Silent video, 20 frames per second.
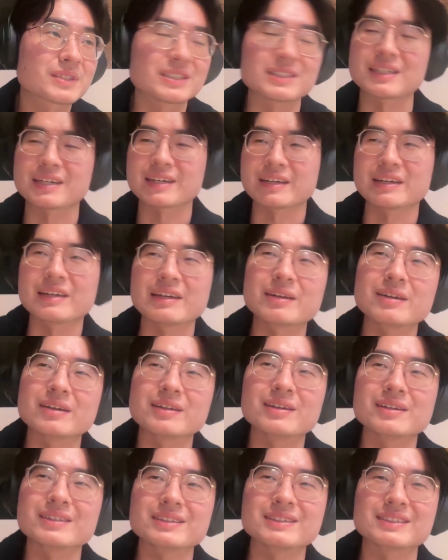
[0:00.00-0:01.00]

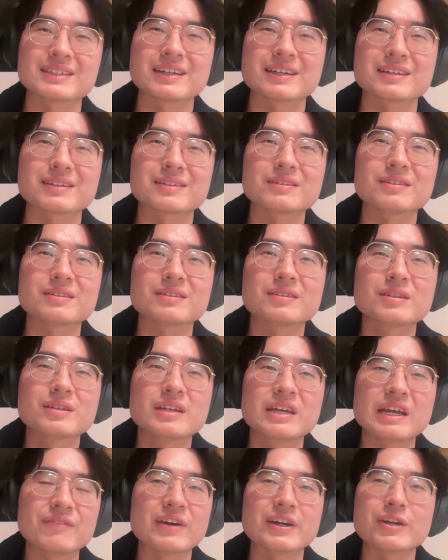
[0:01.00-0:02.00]
it's like
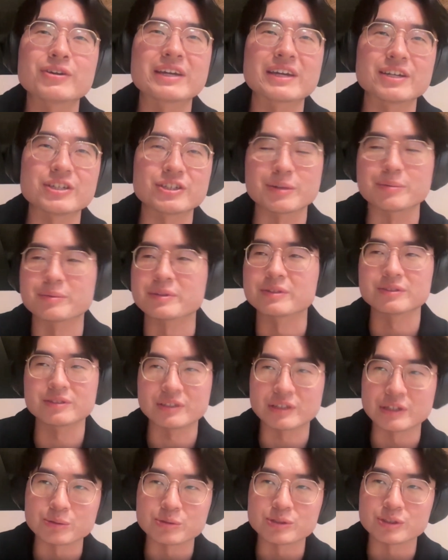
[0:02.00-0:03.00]
if I don't get a job,
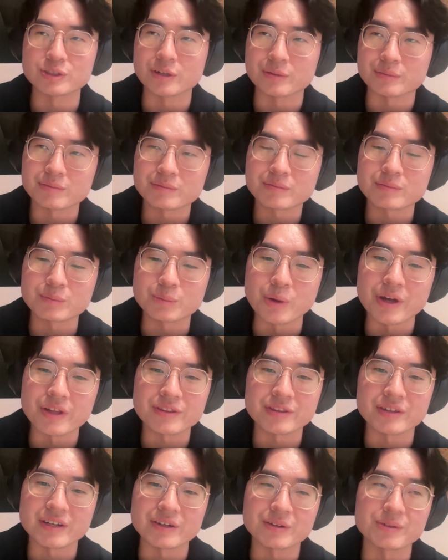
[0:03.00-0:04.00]
it was not
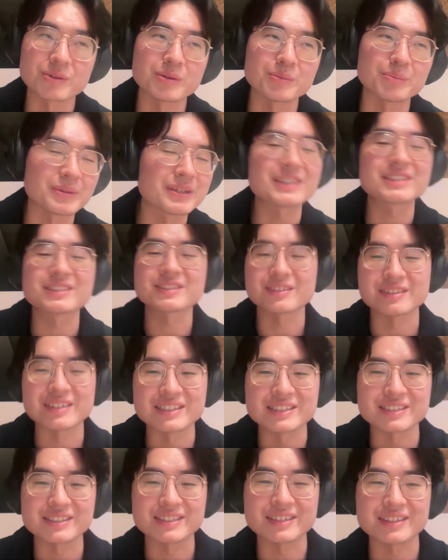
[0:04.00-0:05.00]
worth it at all. But that's not
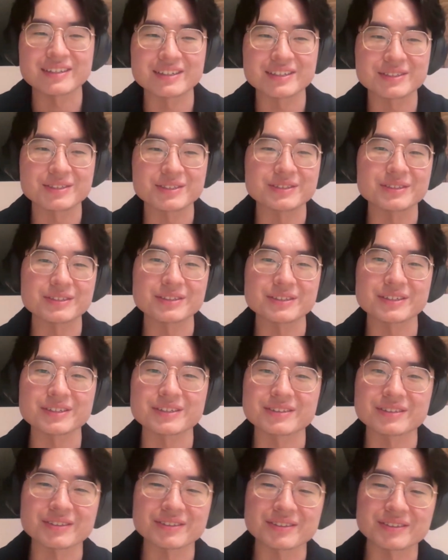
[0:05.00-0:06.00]
necessarily true.
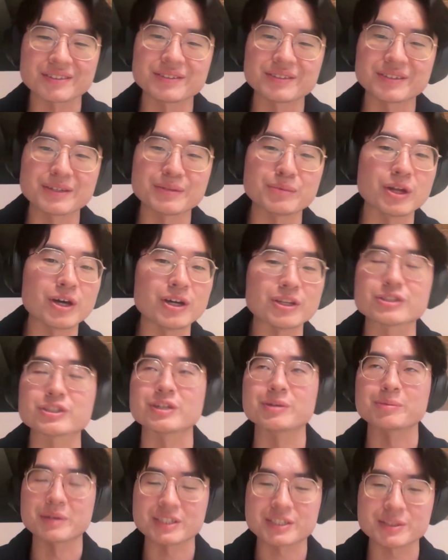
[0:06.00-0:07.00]
You can learn
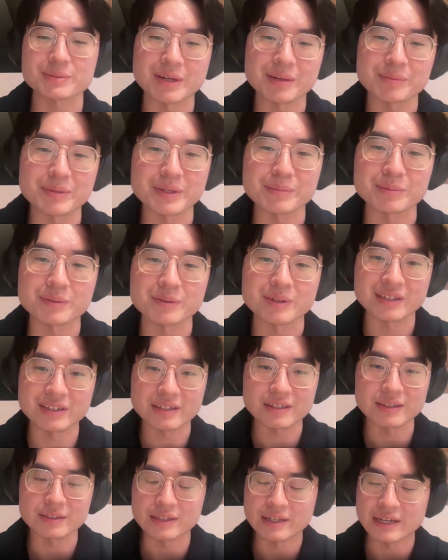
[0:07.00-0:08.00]
so much about people
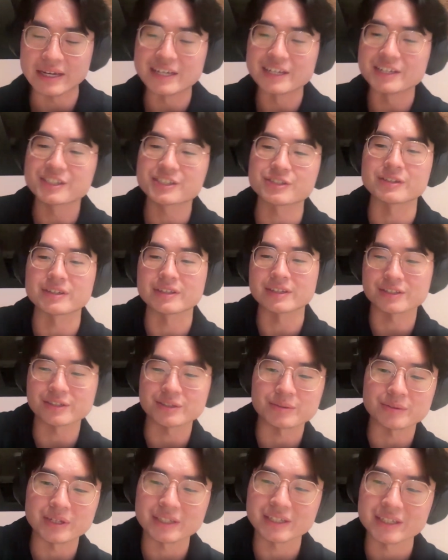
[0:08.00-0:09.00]
and the industry that
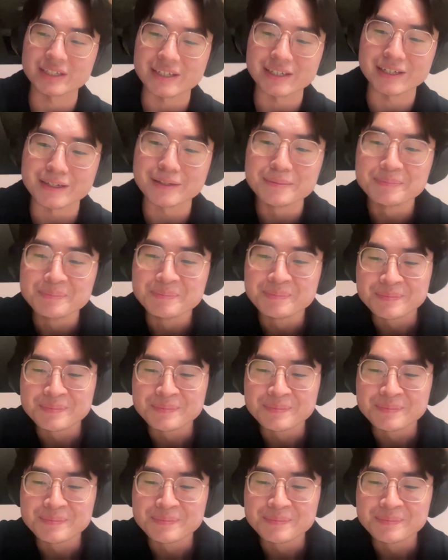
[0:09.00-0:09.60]
you're working in,